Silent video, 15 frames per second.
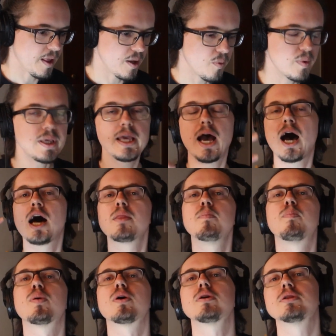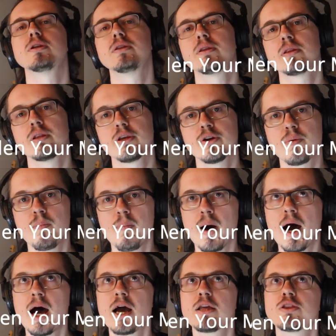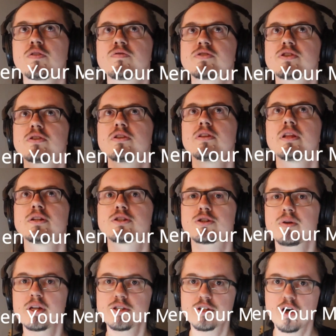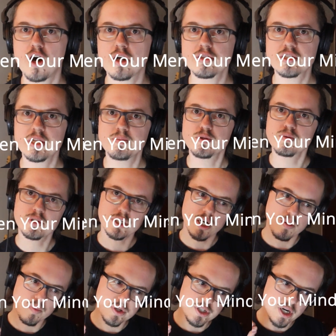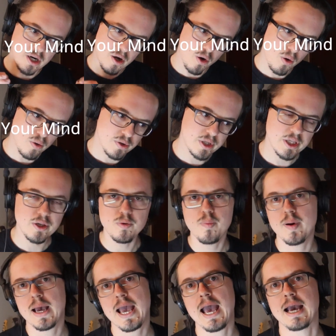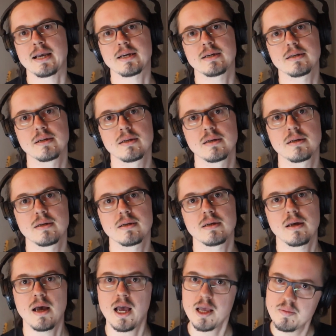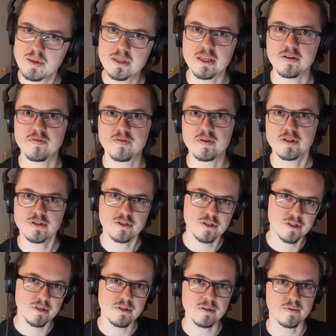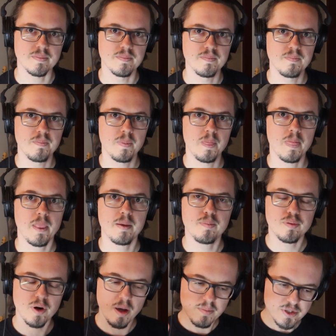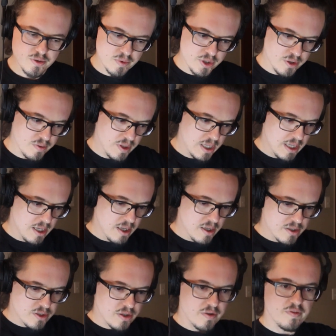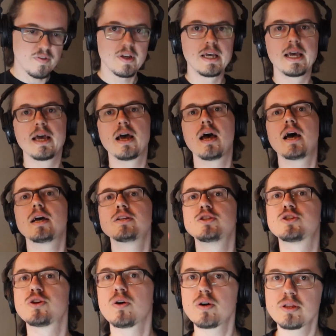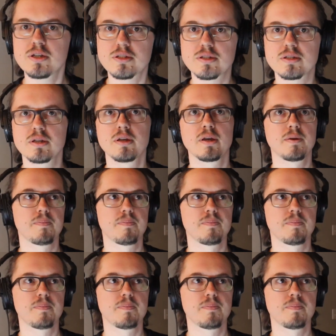We unburden your mind of certain entrenched concepts which are holding you back. I believe it's true. I promise when you sort of enjoy this